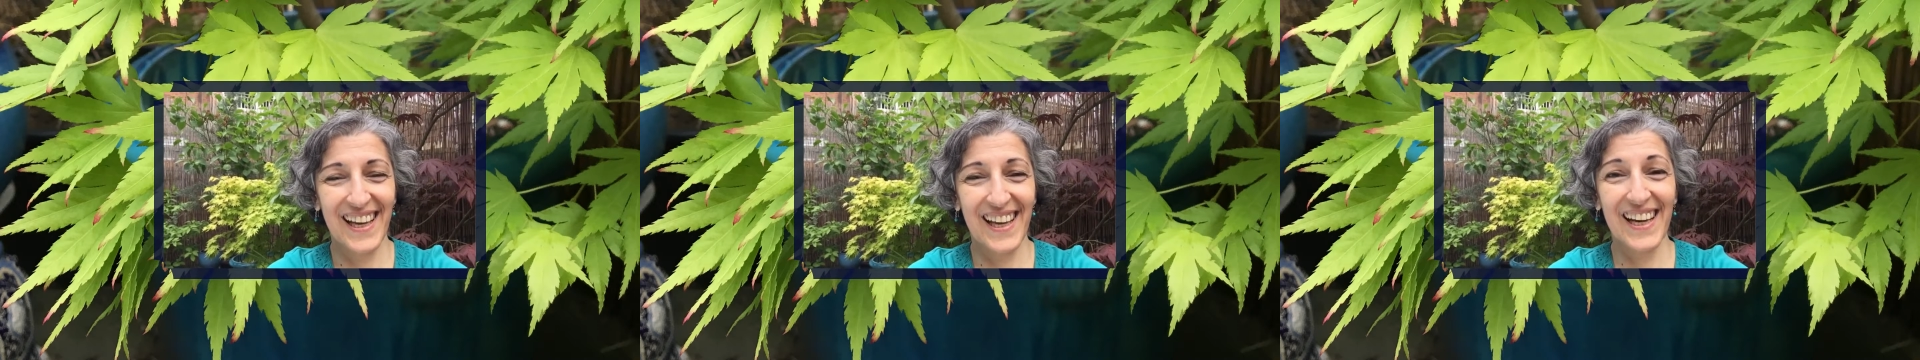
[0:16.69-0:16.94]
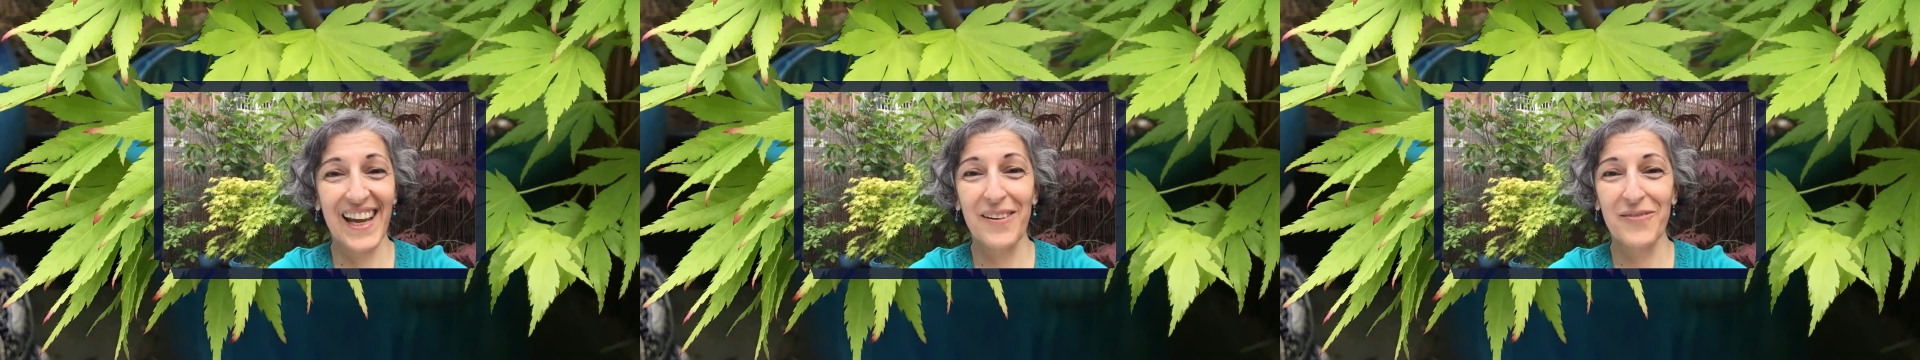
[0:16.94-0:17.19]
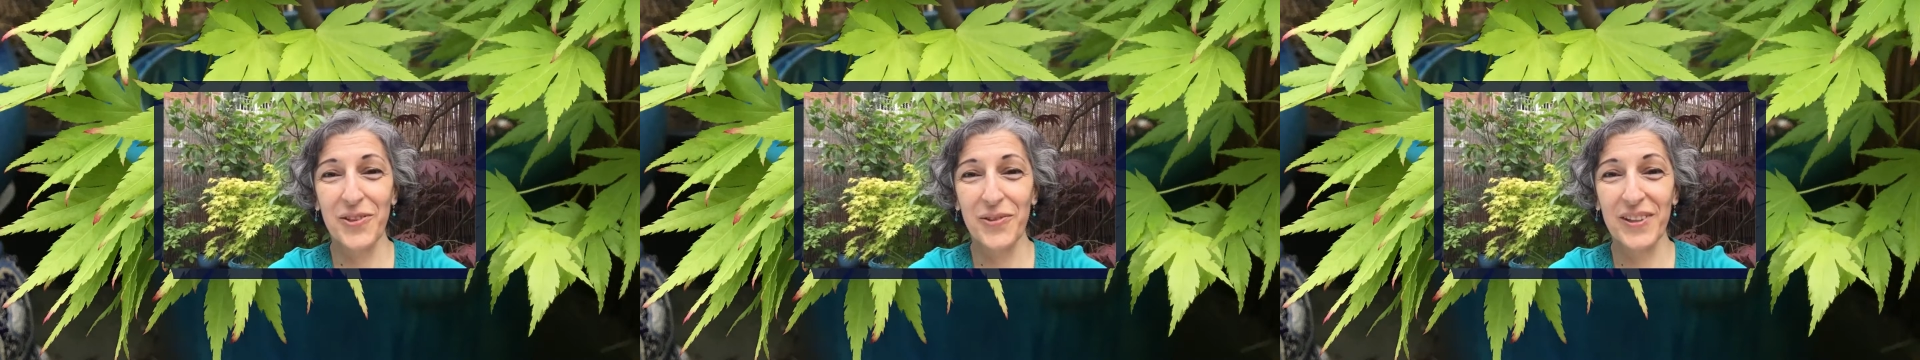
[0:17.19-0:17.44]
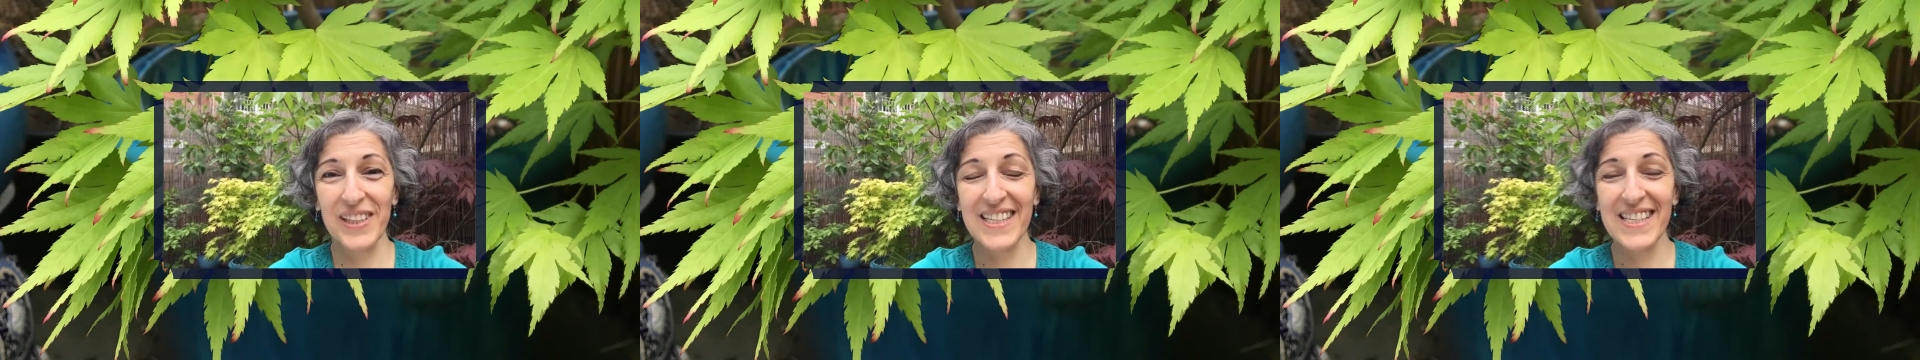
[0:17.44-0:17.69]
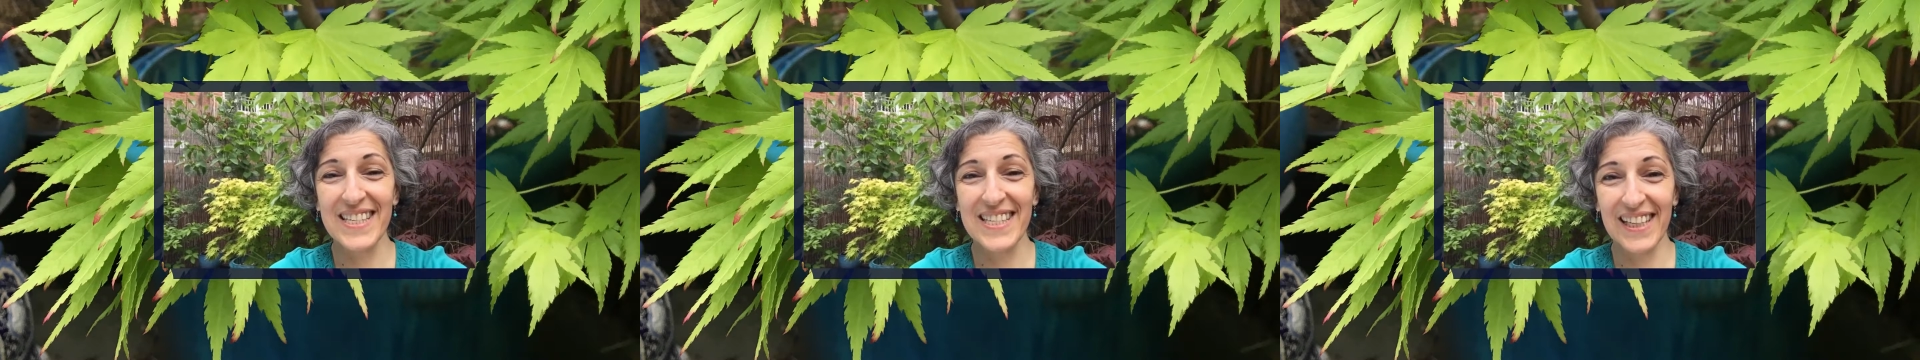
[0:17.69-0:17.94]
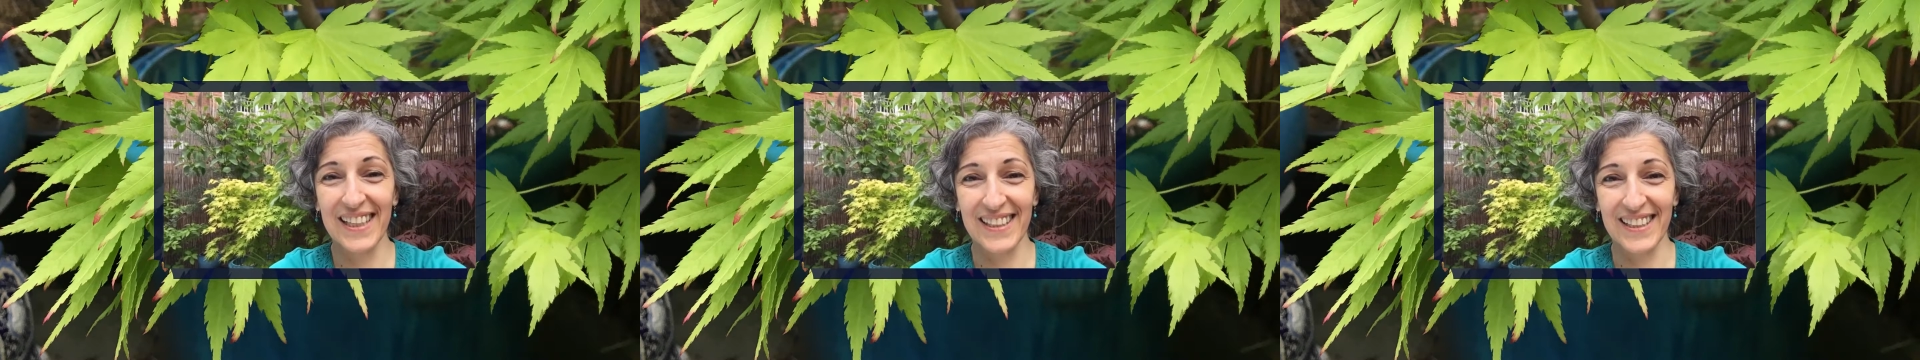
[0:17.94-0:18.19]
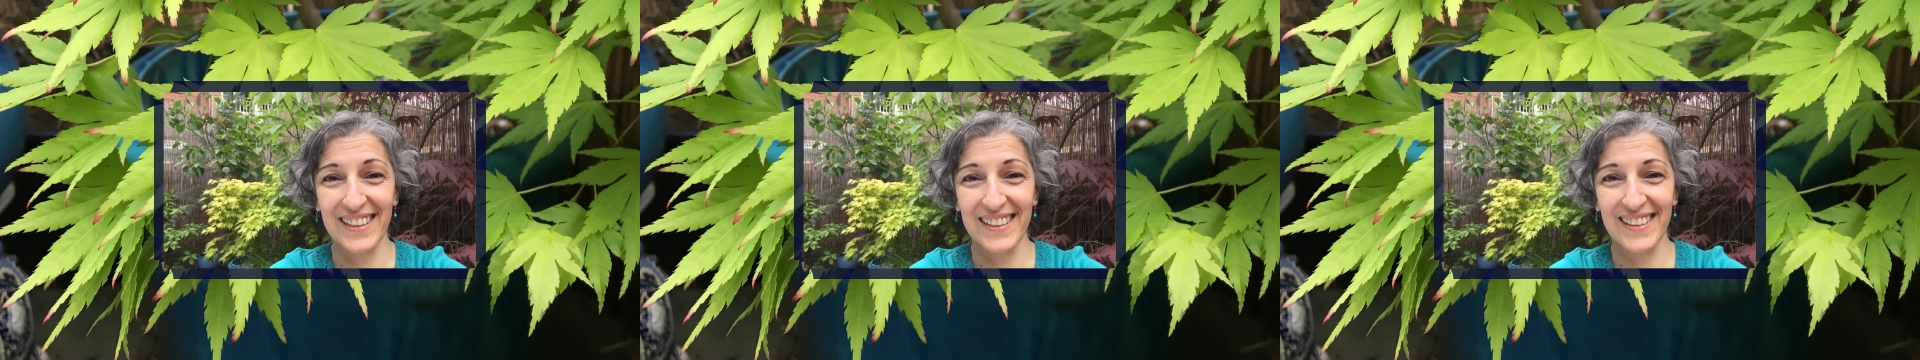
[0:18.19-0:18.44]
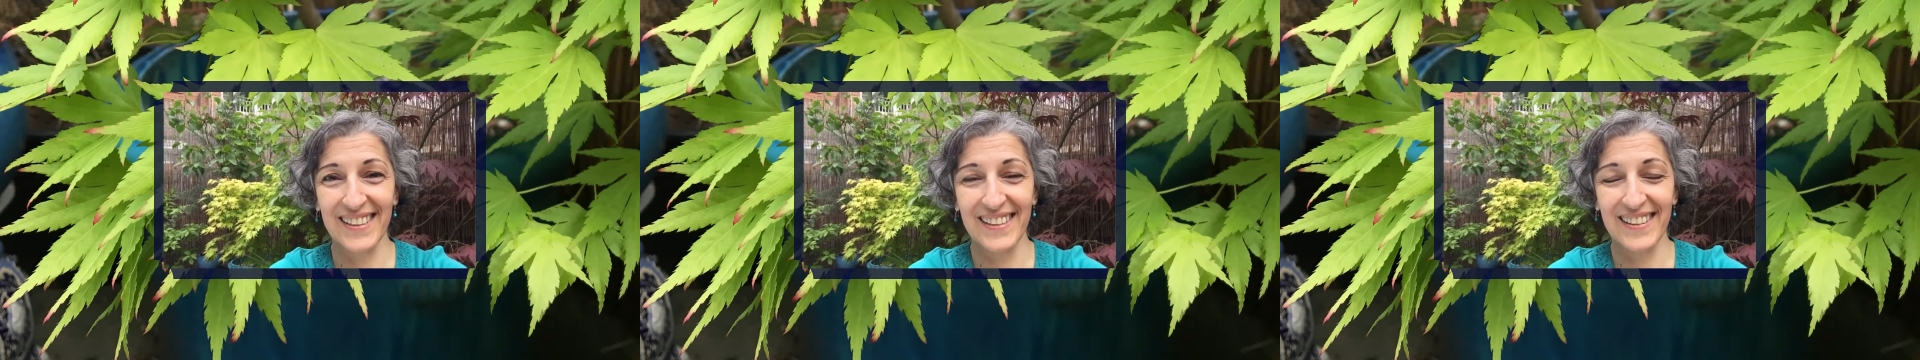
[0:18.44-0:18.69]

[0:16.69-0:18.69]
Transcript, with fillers: And have you considered